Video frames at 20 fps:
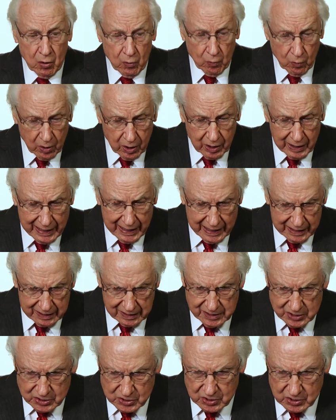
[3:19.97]
Well, I
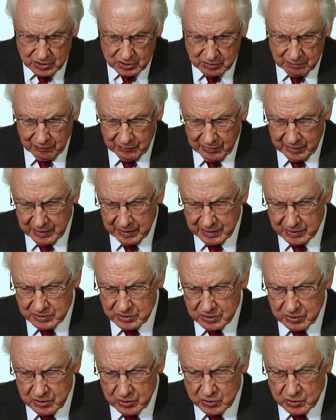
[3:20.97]
listed some things,
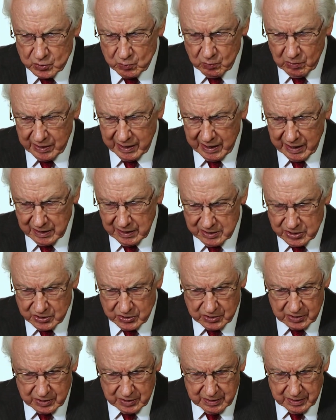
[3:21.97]
and here's what I
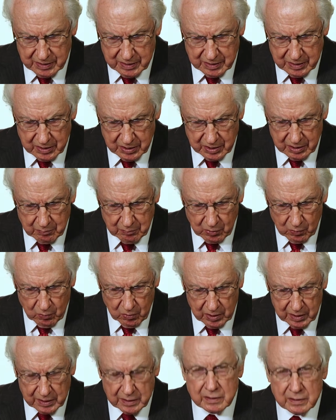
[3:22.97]
listed. Number
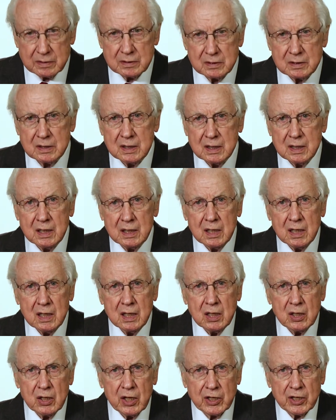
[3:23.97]
one,
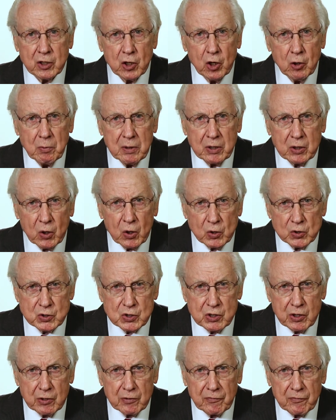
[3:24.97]
they go
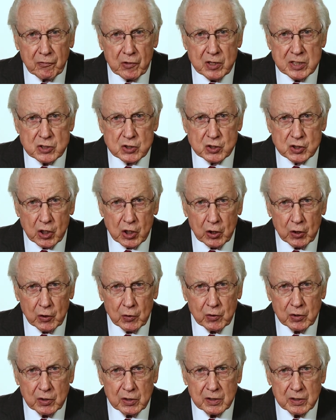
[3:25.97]
because their friends
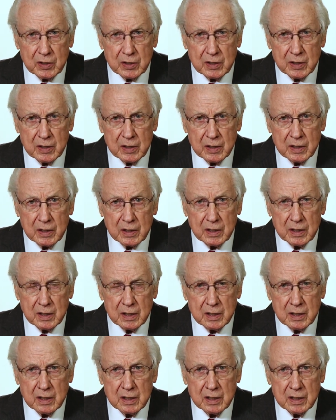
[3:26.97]
go.
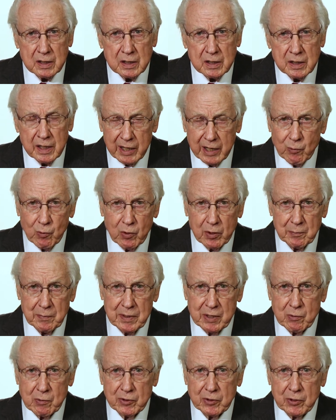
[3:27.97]
They want to
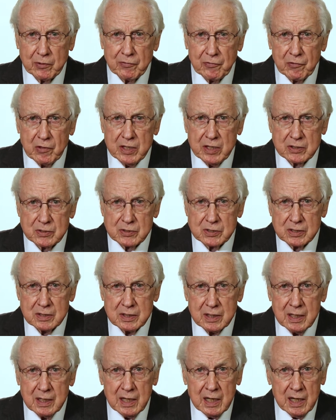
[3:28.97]
be with their friends.
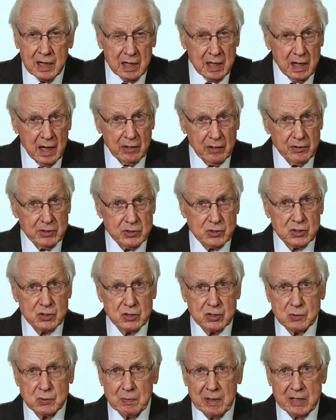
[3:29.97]
Now, this is
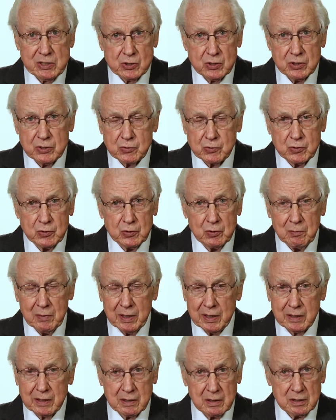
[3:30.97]
especially true
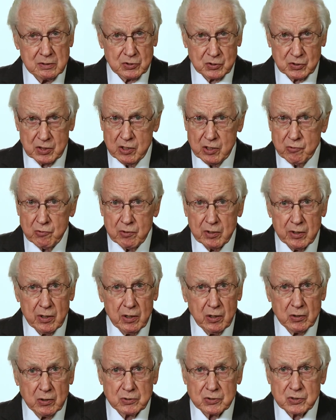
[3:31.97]
among senior
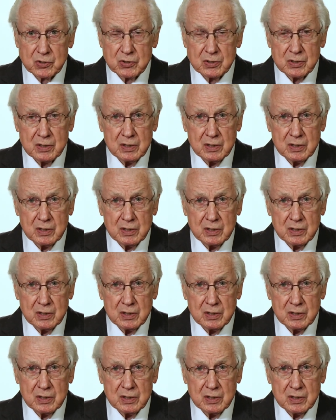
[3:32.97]
adults.